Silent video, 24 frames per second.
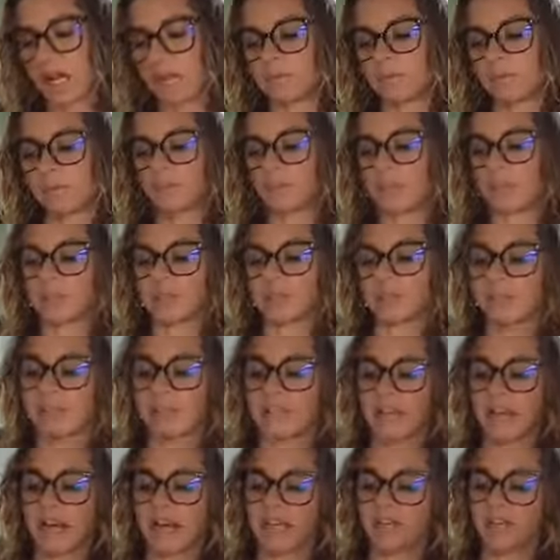because we
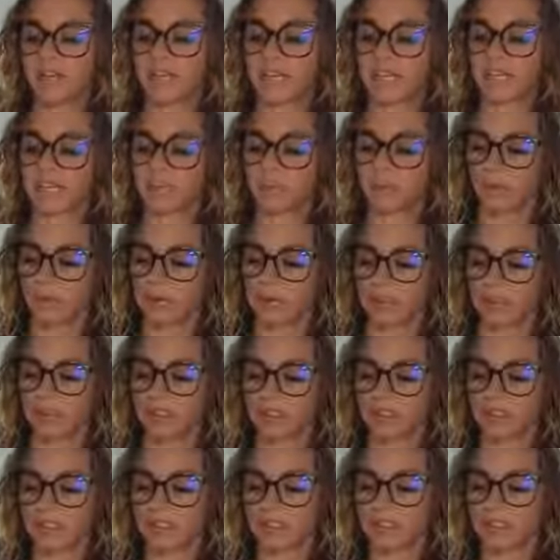didn't have
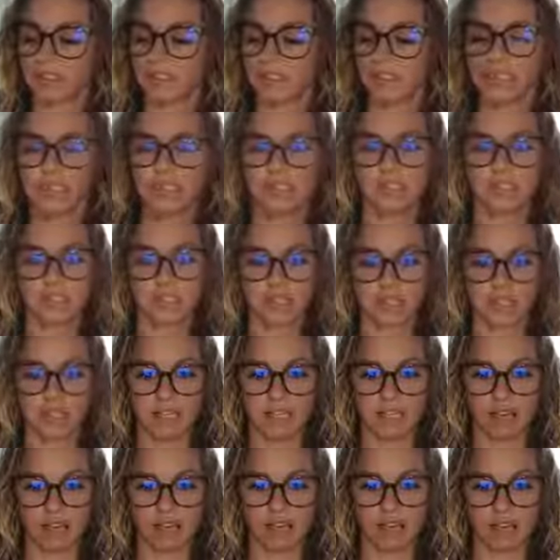anywhere to
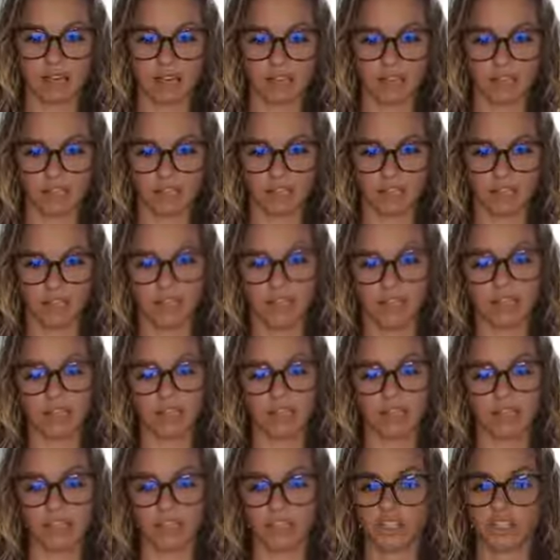send our energy. Our
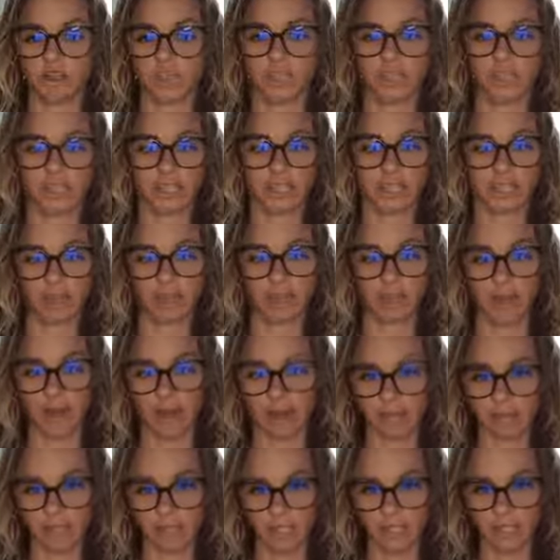energy wasn't
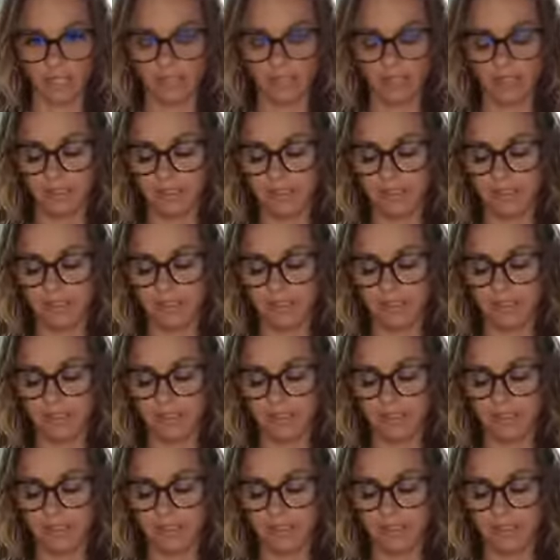grounded.